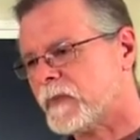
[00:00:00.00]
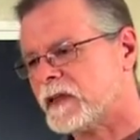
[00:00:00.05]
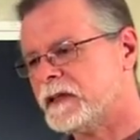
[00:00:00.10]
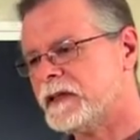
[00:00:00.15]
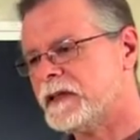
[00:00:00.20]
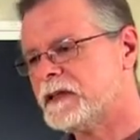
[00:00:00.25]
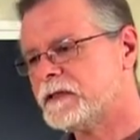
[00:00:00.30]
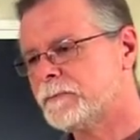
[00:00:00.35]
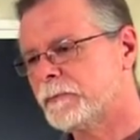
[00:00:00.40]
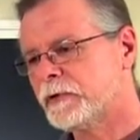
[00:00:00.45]

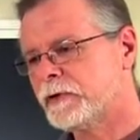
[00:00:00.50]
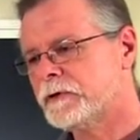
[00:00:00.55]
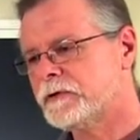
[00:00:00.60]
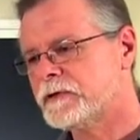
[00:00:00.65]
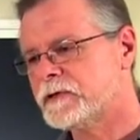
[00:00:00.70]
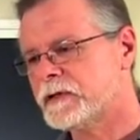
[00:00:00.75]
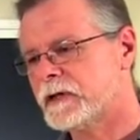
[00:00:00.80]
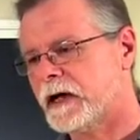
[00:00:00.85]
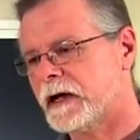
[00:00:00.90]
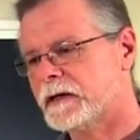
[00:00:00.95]
These
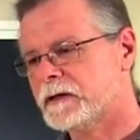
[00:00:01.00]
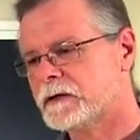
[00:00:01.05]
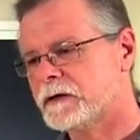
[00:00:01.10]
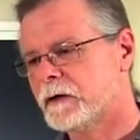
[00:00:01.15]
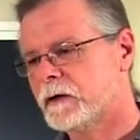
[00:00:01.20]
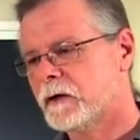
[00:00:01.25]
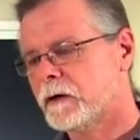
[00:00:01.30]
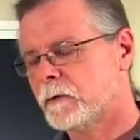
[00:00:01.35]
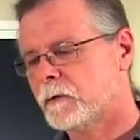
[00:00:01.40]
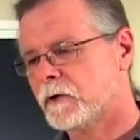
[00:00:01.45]
blues nights
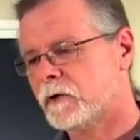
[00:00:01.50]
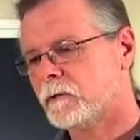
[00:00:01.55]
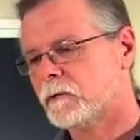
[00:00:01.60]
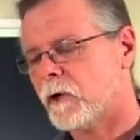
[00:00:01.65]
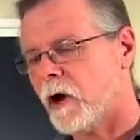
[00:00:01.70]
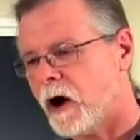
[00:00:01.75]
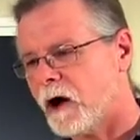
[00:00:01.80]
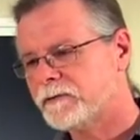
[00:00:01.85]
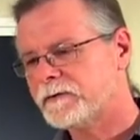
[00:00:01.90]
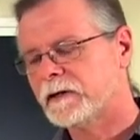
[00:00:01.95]
were
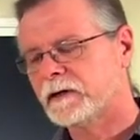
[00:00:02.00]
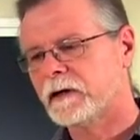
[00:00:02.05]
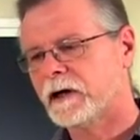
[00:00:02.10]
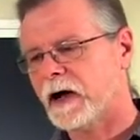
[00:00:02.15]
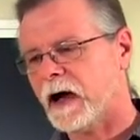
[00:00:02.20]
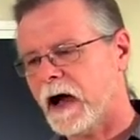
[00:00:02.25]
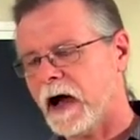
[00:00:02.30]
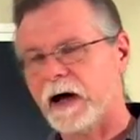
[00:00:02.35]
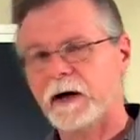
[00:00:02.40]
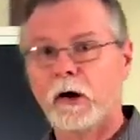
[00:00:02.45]
often
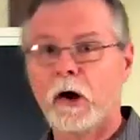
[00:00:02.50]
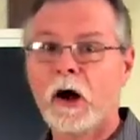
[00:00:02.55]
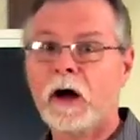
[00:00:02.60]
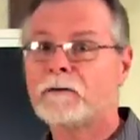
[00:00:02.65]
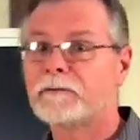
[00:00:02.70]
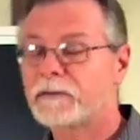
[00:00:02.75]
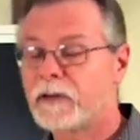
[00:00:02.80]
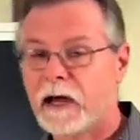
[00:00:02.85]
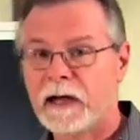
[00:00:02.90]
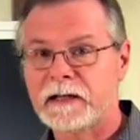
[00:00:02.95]
on
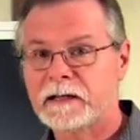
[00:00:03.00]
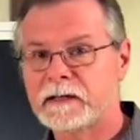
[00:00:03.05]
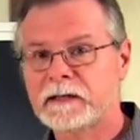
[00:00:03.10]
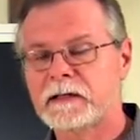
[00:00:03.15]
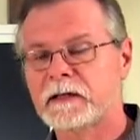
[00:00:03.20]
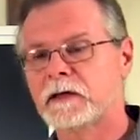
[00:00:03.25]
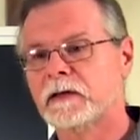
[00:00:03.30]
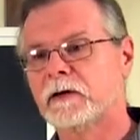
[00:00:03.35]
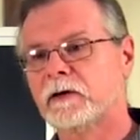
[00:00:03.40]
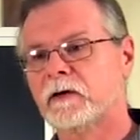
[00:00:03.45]
off
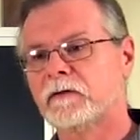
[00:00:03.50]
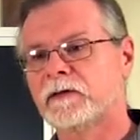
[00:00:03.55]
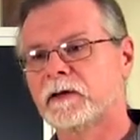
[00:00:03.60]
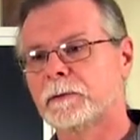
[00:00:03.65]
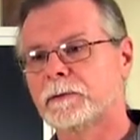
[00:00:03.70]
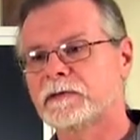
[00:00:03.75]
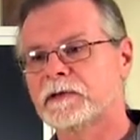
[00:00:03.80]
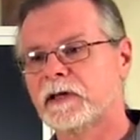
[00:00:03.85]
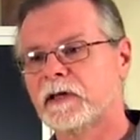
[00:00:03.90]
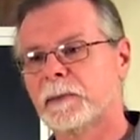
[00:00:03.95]
nights. You know, if
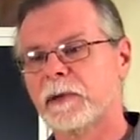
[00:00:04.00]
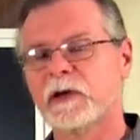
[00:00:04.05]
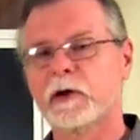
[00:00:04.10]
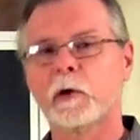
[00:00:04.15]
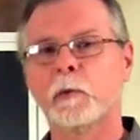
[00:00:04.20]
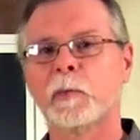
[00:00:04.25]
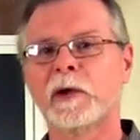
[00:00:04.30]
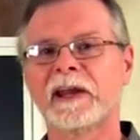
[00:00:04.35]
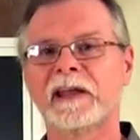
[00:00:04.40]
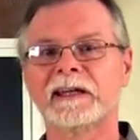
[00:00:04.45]
there was going to be
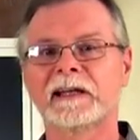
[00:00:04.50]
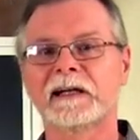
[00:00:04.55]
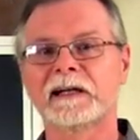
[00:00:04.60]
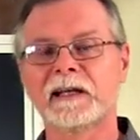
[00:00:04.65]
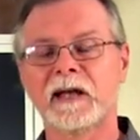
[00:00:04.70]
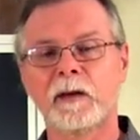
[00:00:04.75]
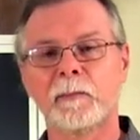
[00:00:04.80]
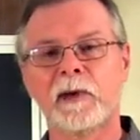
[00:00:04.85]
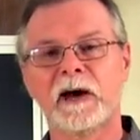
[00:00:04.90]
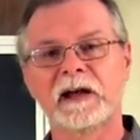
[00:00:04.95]
nobody in the
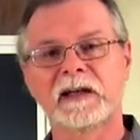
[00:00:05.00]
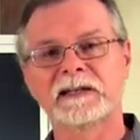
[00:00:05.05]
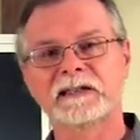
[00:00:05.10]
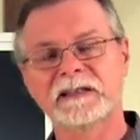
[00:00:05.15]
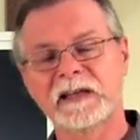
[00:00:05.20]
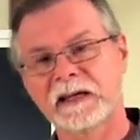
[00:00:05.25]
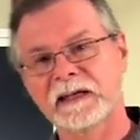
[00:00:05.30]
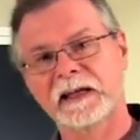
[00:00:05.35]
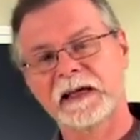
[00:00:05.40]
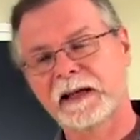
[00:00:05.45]
club on a
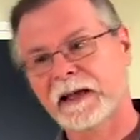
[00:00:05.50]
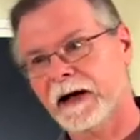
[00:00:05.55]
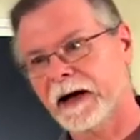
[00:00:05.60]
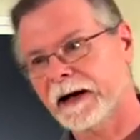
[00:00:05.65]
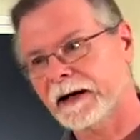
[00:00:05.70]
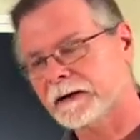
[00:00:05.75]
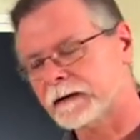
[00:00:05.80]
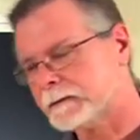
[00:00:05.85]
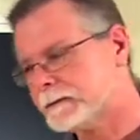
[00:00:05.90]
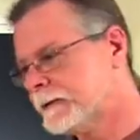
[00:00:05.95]
Sunday
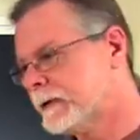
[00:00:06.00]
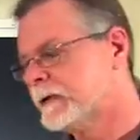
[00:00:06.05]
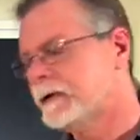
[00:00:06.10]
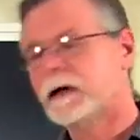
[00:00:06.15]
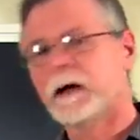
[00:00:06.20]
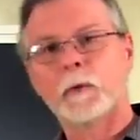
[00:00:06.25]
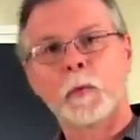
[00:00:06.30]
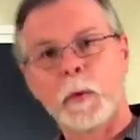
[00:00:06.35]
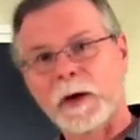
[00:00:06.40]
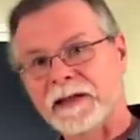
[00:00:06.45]
night or
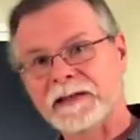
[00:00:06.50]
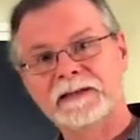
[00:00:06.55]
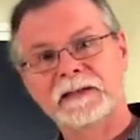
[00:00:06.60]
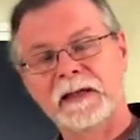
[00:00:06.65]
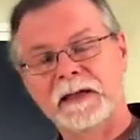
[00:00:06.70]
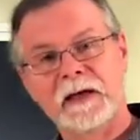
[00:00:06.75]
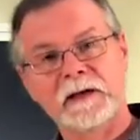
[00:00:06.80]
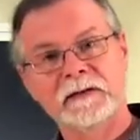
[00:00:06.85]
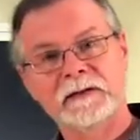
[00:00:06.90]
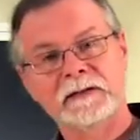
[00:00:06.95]
a
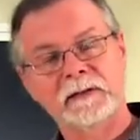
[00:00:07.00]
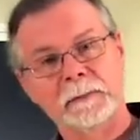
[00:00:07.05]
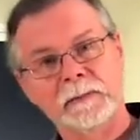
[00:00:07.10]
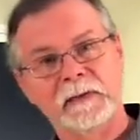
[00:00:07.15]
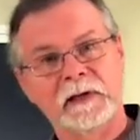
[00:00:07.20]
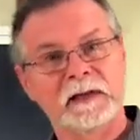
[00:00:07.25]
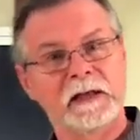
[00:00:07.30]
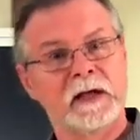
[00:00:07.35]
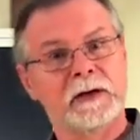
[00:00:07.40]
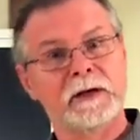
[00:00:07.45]
Wednesday night or
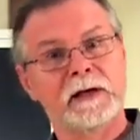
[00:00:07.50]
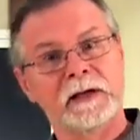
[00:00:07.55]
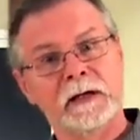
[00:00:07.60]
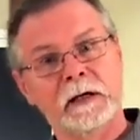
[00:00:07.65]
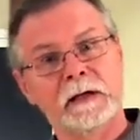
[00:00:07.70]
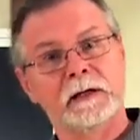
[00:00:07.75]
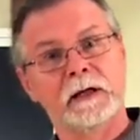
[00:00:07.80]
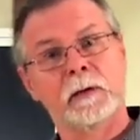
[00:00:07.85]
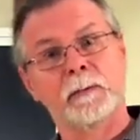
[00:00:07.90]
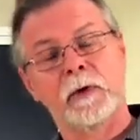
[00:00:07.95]
something like that, you get a
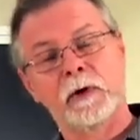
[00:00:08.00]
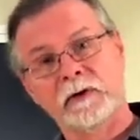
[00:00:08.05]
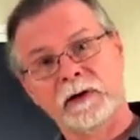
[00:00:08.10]
club